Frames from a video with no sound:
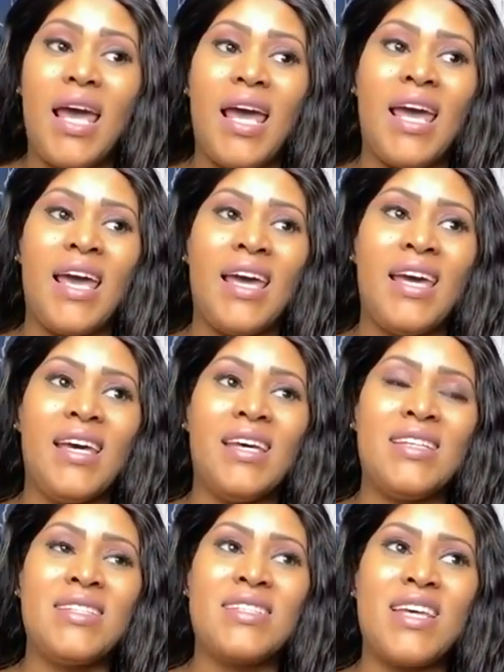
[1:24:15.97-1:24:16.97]

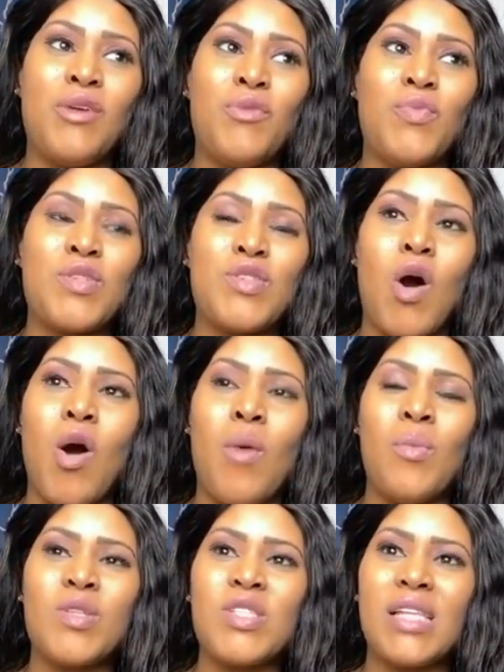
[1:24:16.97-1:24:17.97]
and it was
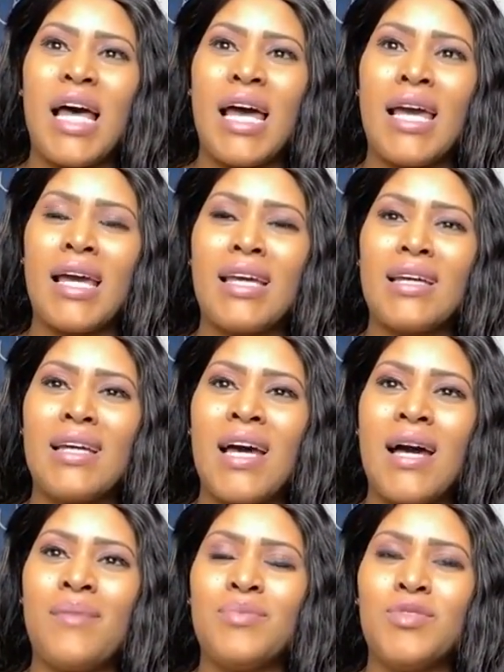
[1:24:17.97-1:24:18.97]
almost like
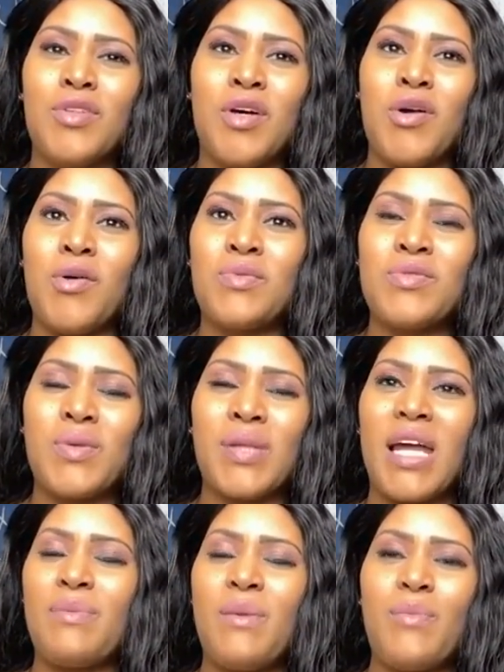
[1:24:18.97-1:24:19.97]
to a
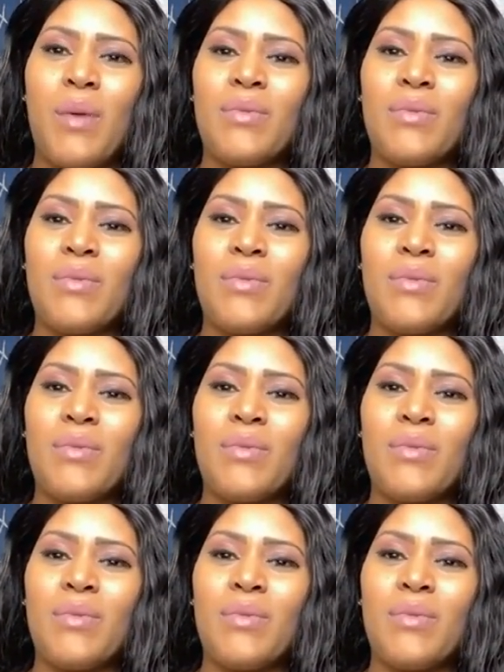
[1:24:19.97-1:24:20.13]
lot of people,